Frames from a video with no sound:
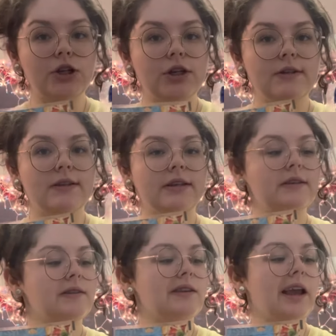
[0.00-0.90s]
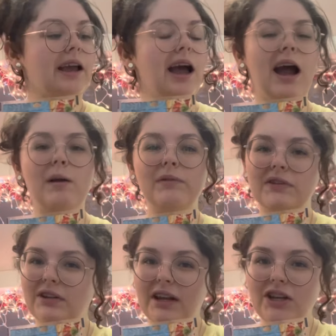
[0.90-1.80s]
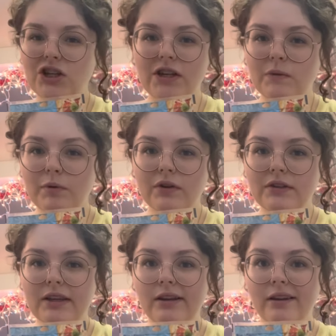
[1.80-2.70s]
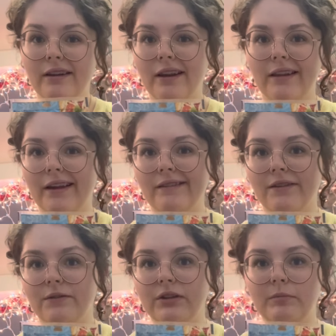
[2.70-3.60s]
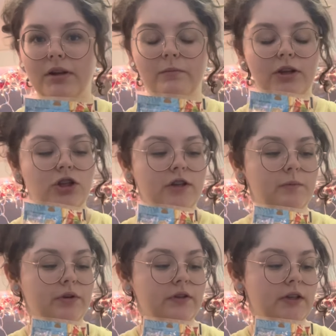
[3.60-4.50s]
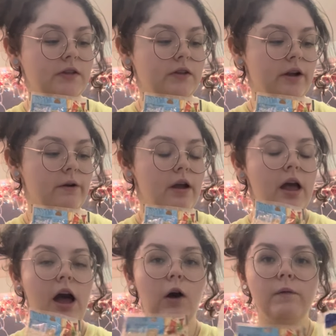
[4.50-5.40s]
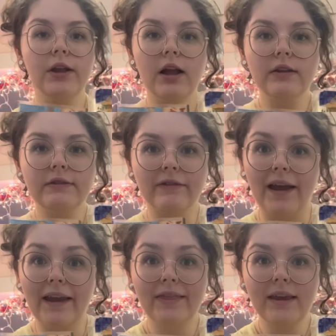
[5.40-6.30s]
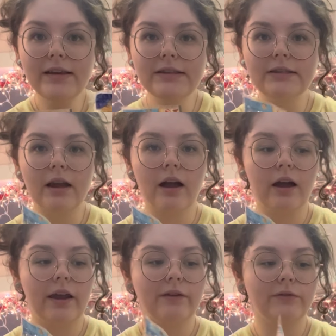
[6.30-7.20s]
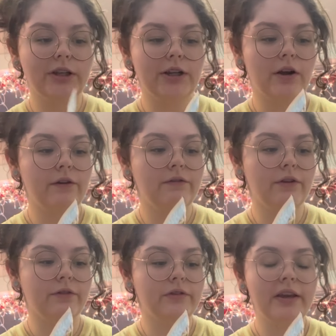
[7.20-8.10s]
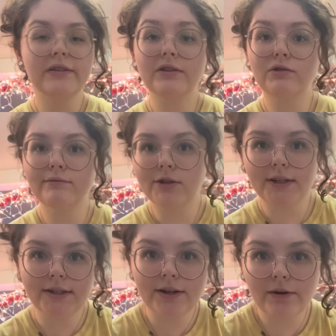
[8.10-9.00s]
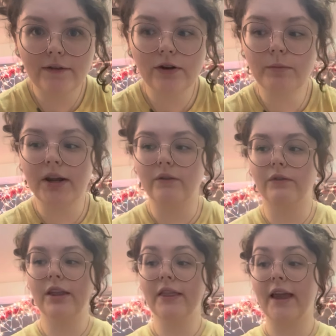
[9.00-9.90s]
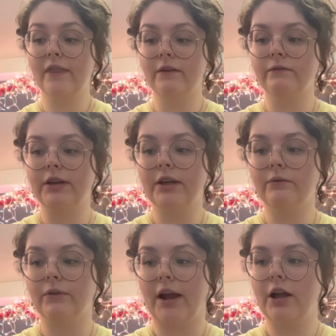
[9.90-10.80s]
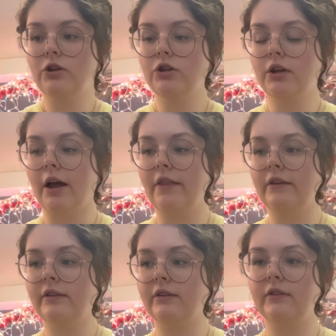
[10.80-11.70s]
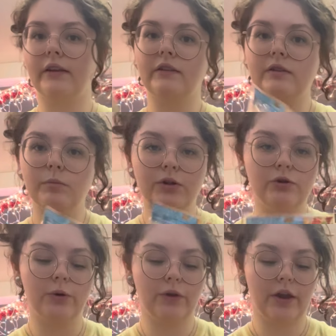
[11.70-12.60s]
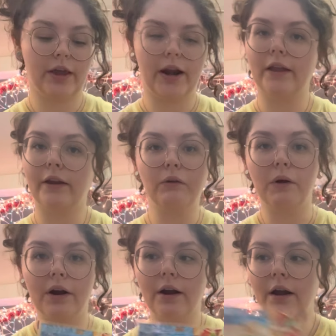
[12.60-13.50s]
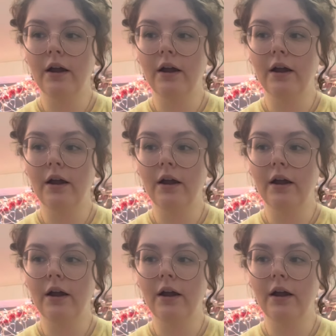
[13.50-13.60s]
cheeses. Like, I'm still not a cheese person, but like never really been a big cheese person. So hopefully I'll like these. Uh, I don't really know if they'll taste cheesy or whatever, but I really like their vegan ranch. Uh, this is like the Simple Truth. You can get it at like Kroger